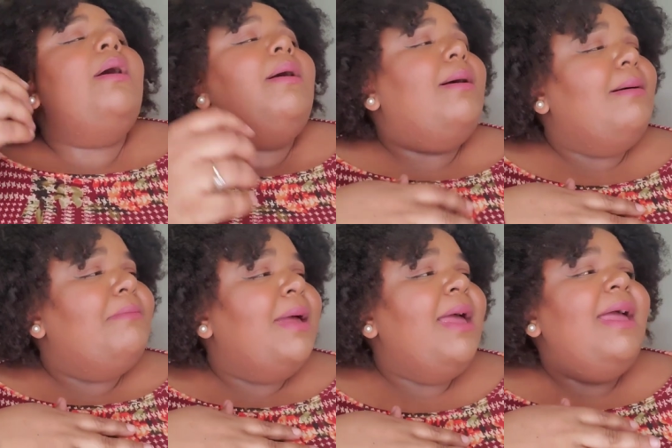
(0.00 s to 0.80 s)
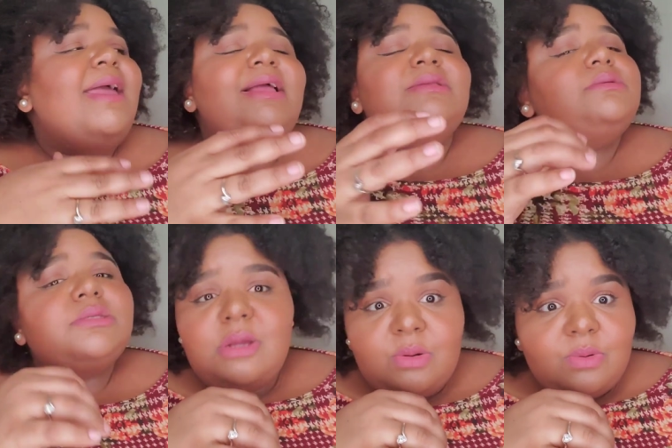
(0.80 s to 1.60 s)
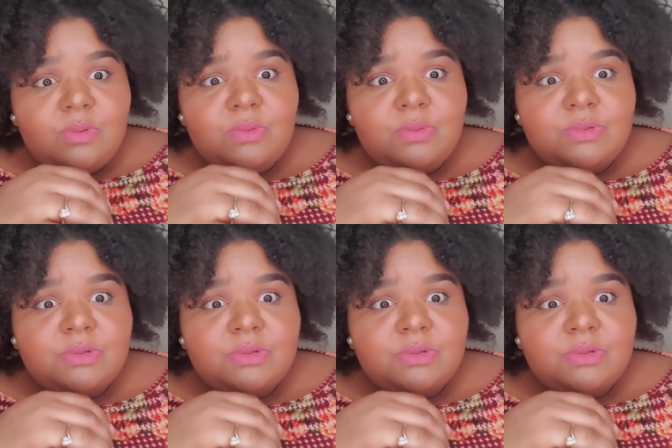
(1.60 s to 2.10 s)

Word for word: Um just don't.